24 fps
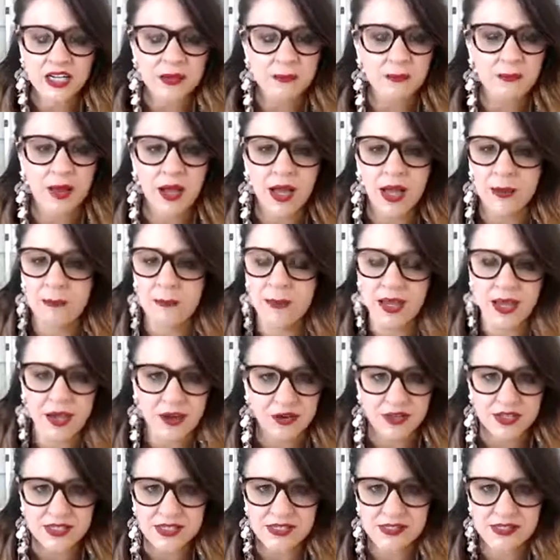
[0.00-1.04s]
it in my
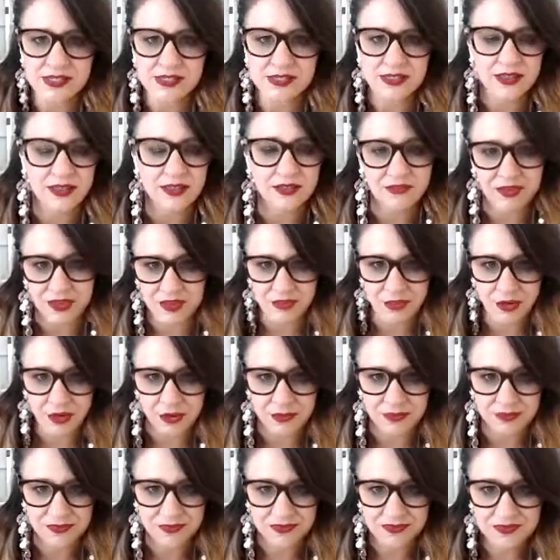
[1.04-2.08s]
parents' living
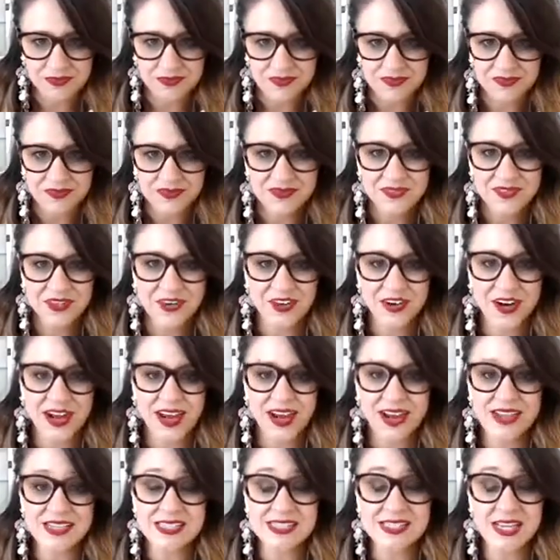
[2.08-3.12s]
room, all
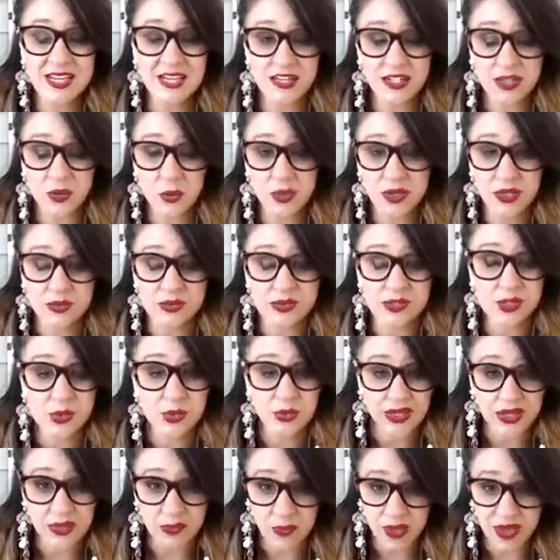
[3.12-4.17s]
right? I started it when I was
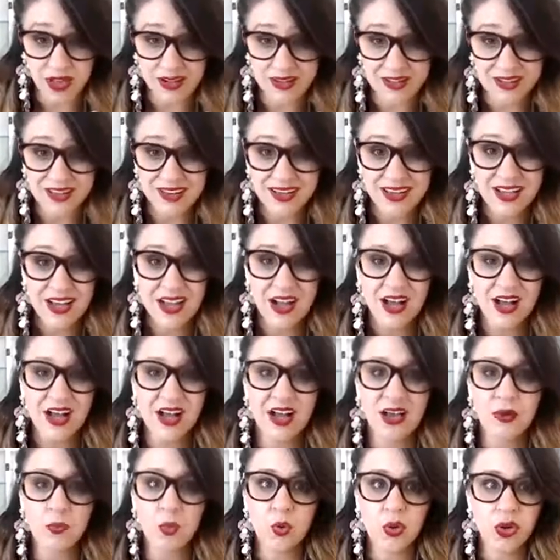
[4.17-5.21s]
21.
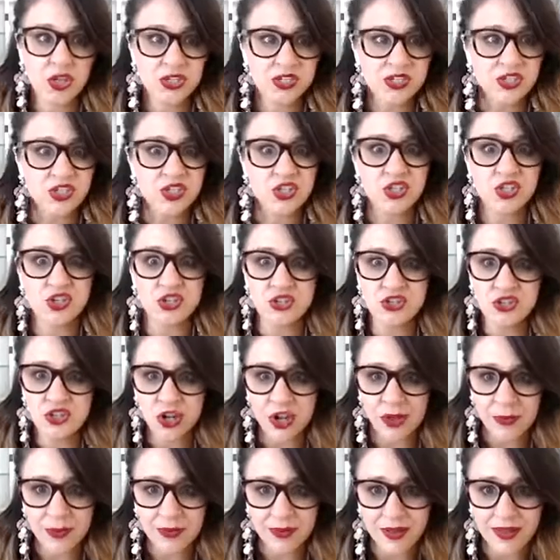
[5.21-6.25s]
I worked at a shoe
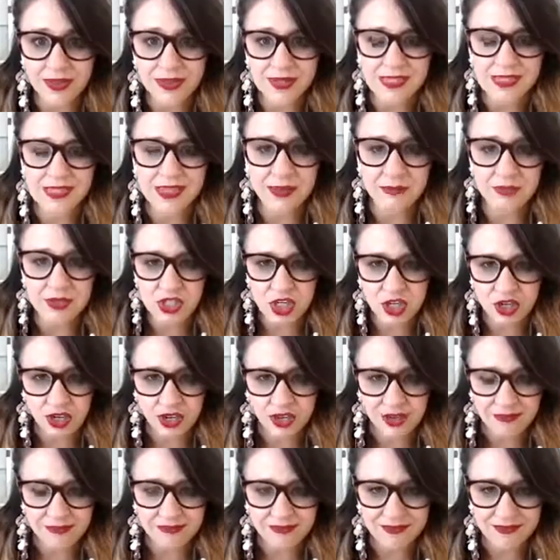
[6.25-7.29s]
shop at the same
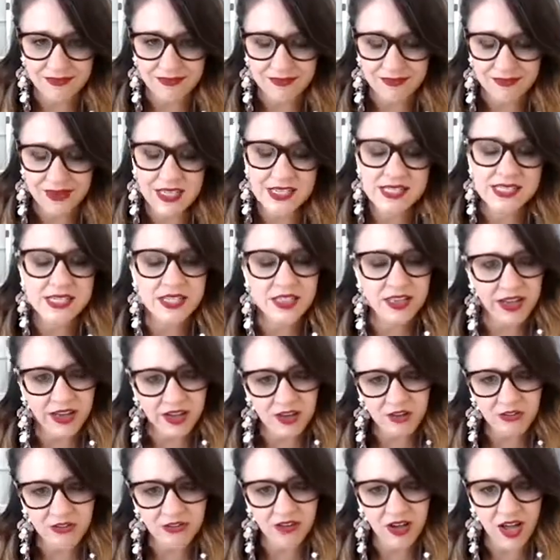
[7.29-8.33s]
time until I
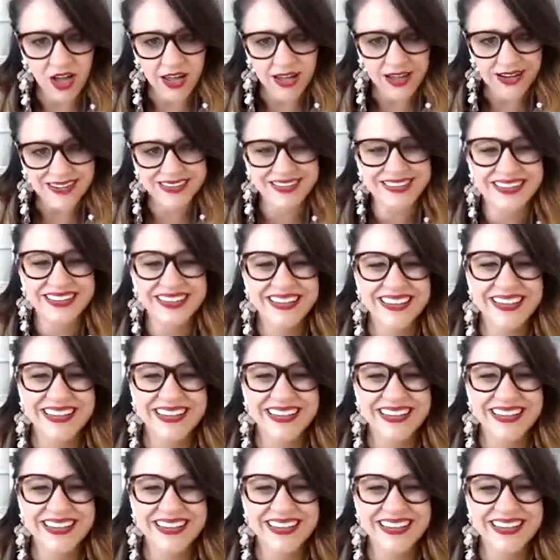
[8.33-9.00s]
got fired.